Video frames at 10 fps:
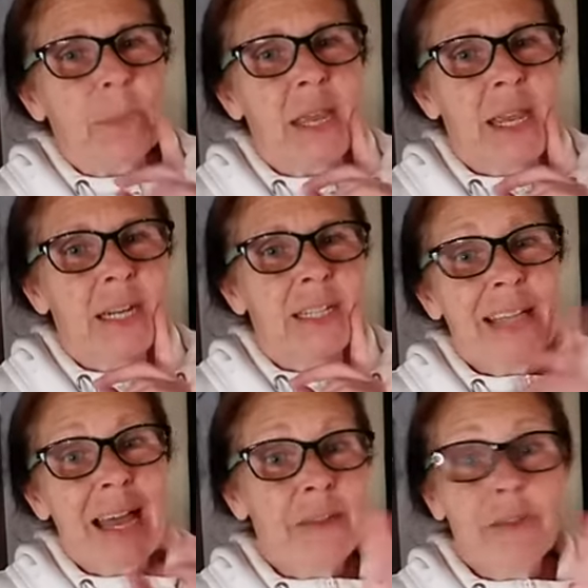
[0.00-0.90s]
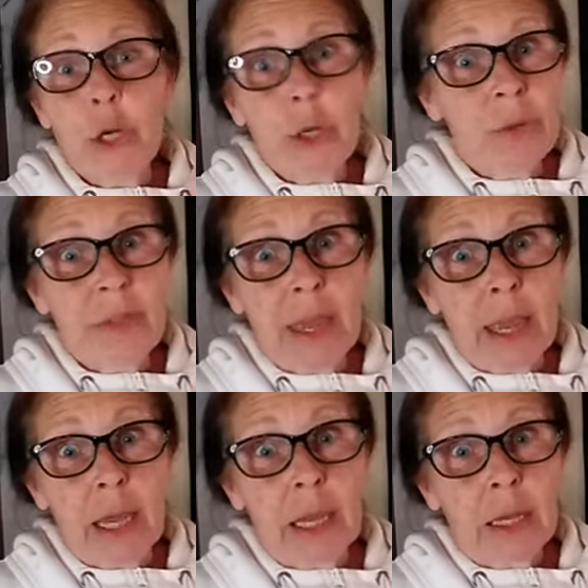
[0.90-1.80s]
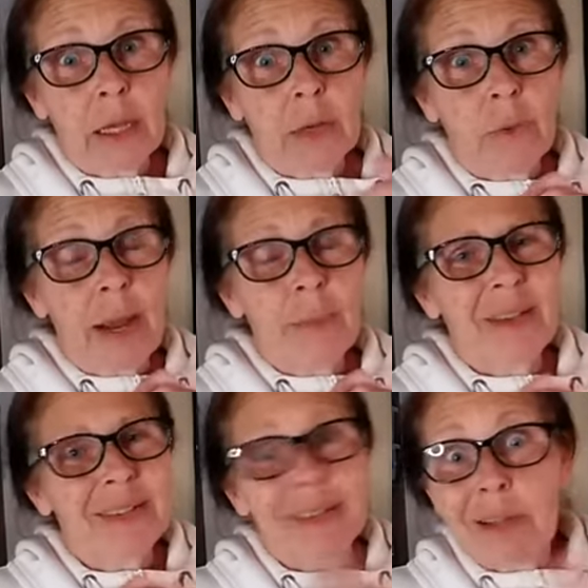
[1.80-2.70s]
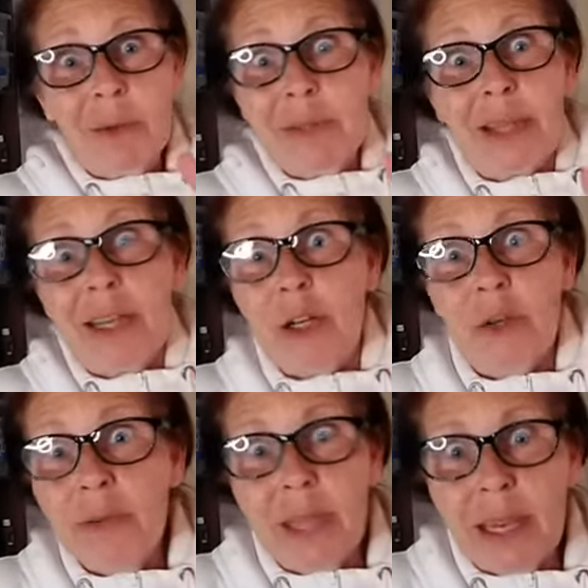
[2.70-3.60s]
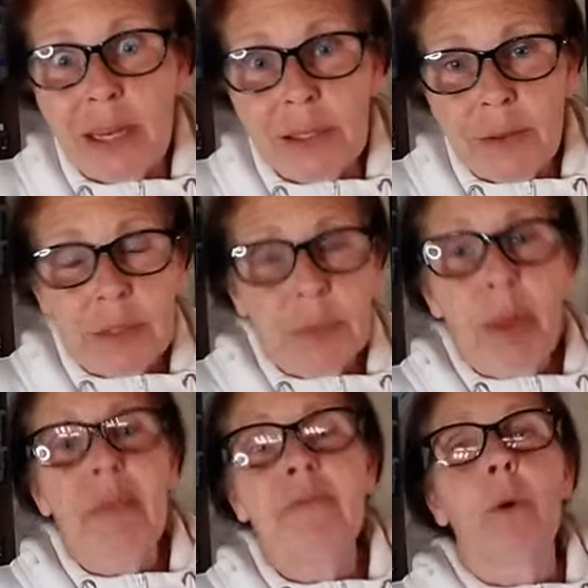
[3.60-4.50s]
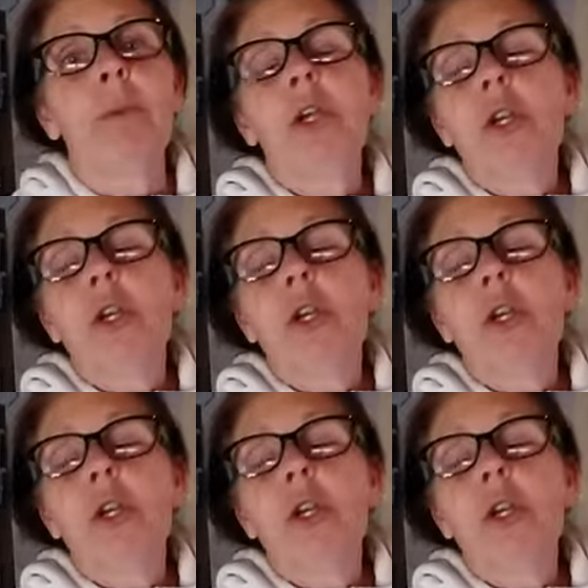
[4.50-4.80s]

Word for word: And it's kind of a new thing, right? Because there's always like new things on this platform.